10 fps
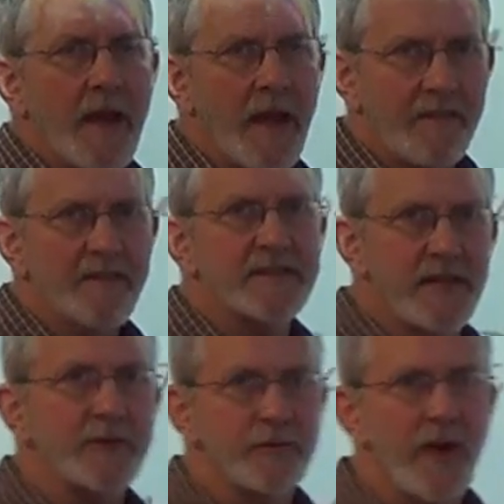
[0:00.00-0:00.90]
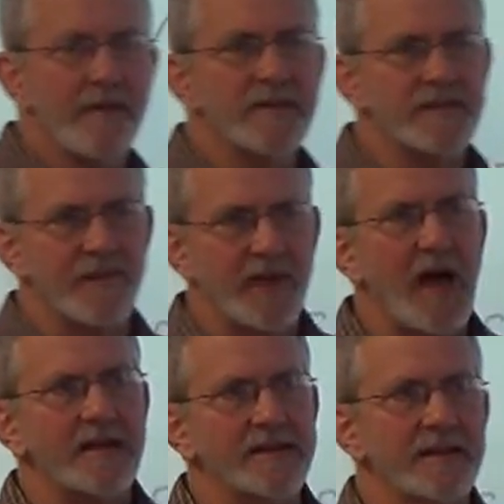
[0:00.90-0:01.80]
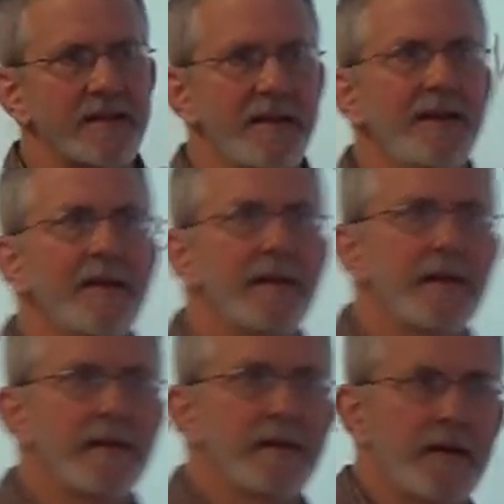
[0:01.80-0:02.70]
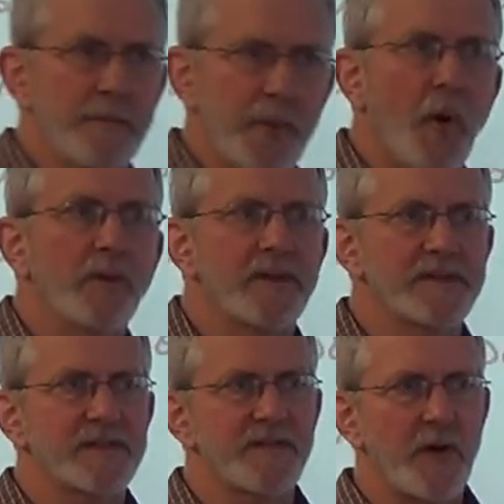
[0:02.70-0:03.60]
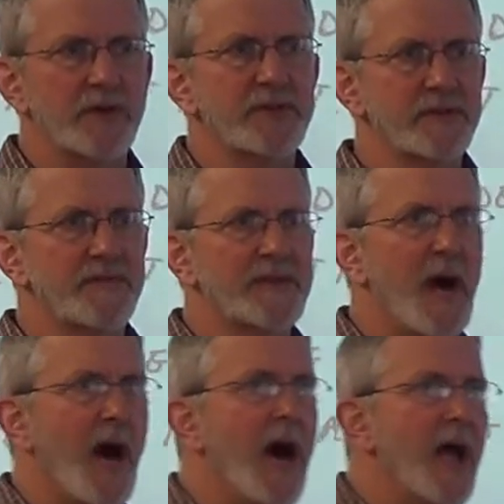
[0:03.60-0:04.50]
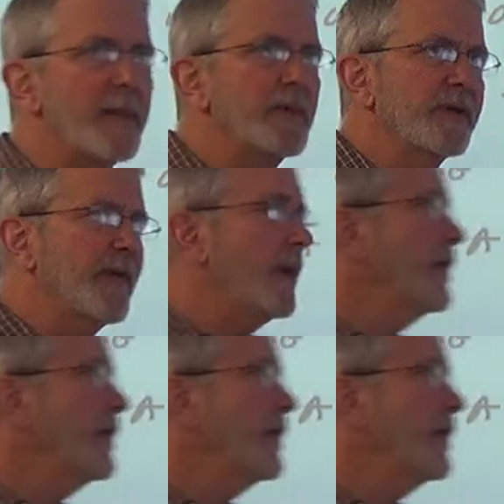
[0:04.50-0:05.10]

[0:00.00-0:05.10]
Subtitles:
I do have this velocity components as functions of time, but if I